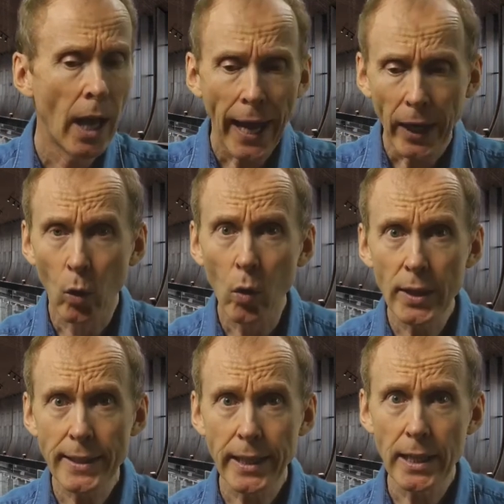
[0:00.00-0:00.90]
And all
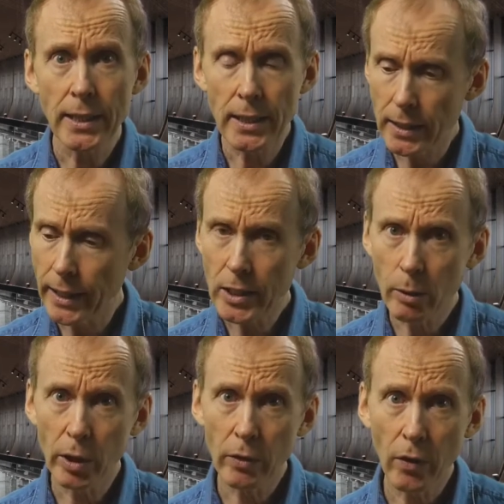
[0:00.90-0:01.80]
your senses need to
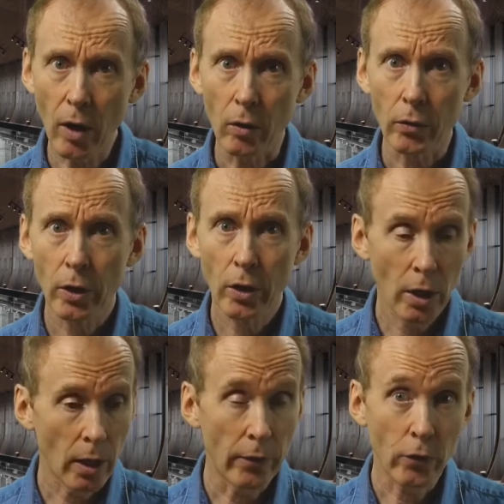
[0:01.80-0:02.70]
be involved.
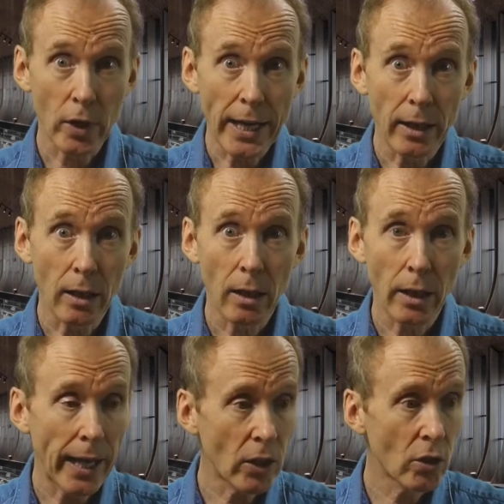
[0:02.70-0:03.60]
Like for
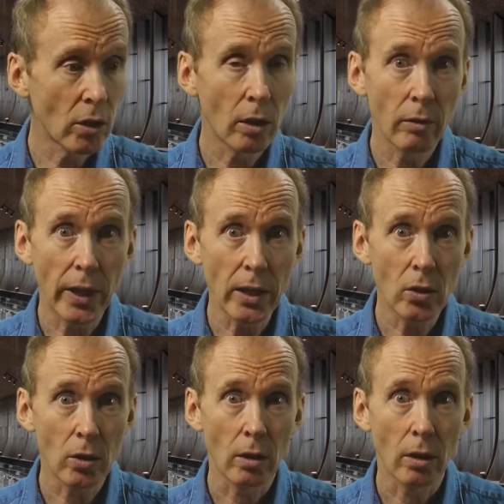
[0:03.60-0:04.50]
action
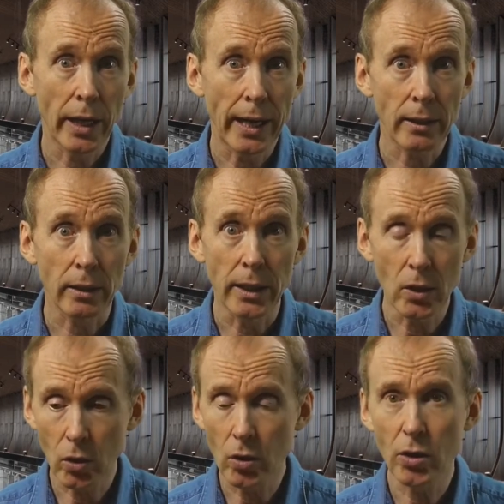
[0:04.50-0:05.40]
adventure
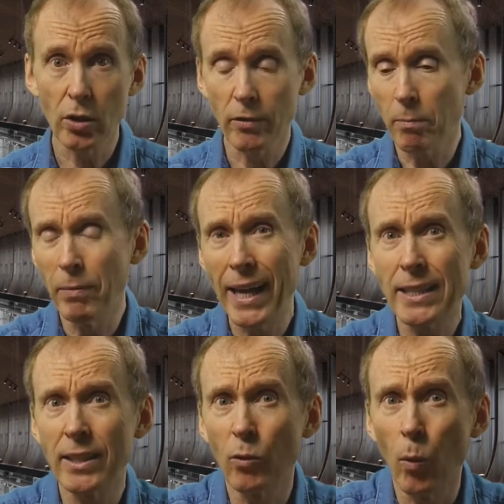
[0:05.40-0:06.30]
athletes who surf
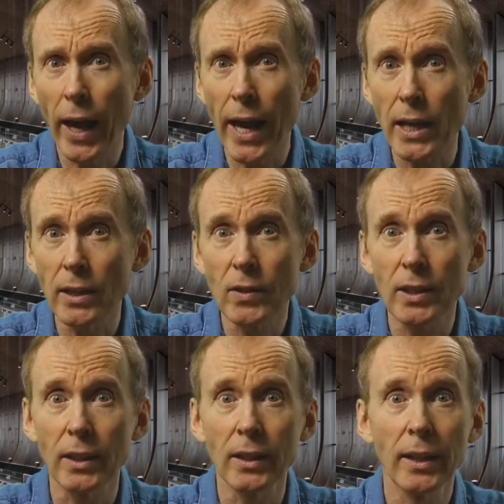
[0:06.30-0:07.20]
massive waves,
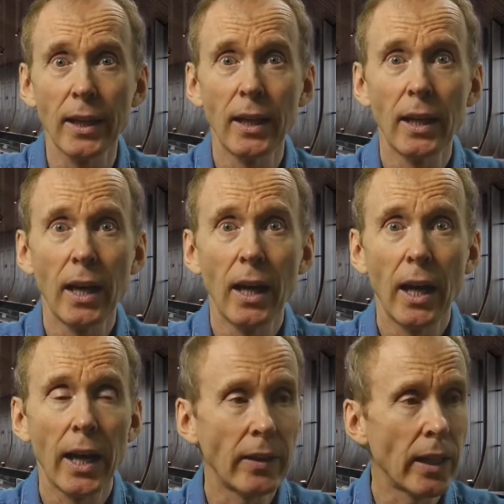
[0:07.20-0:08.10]
and
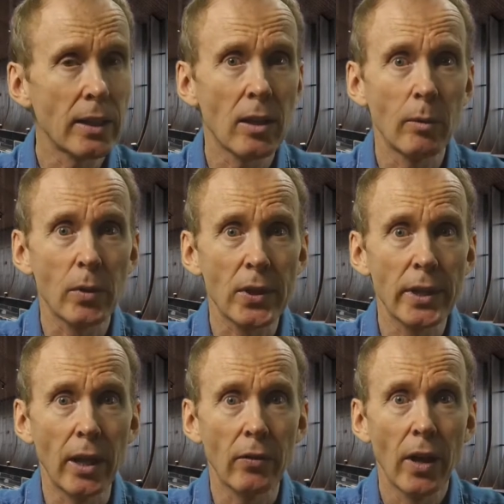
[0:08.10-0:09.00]
that type of
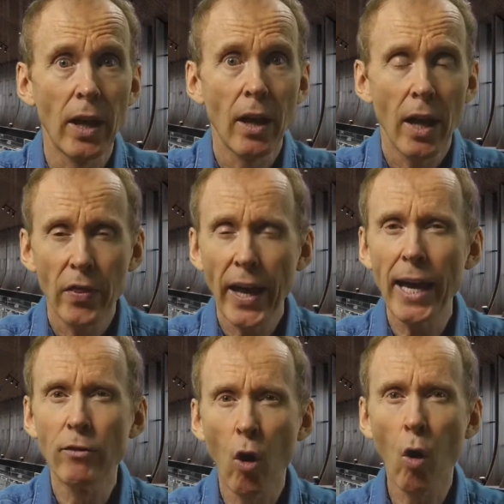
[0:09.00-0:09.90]
stuff, they
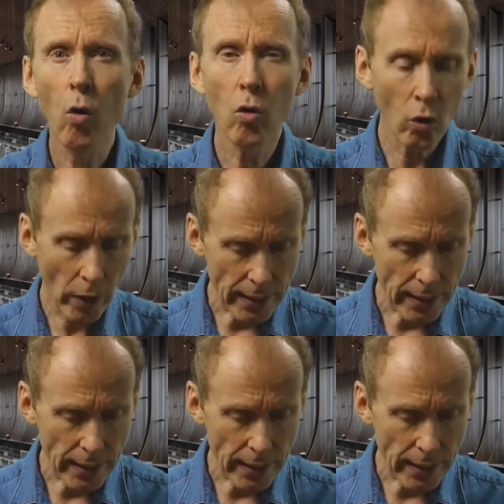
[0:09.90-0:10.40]
have all their